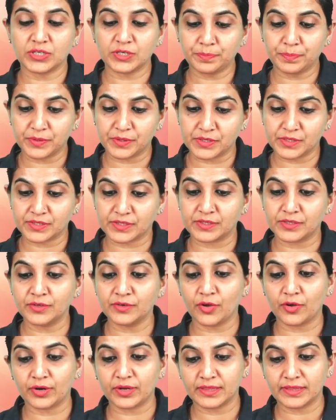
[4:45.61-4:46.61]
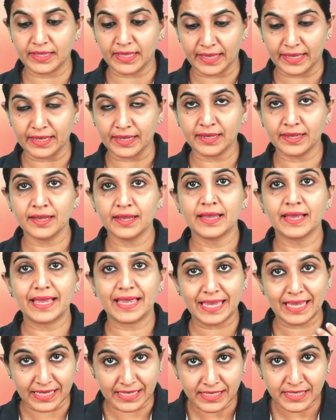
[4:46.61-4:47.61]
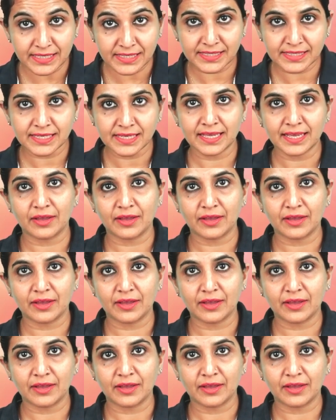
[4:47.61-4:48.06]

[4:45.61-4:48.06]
person or a thing is.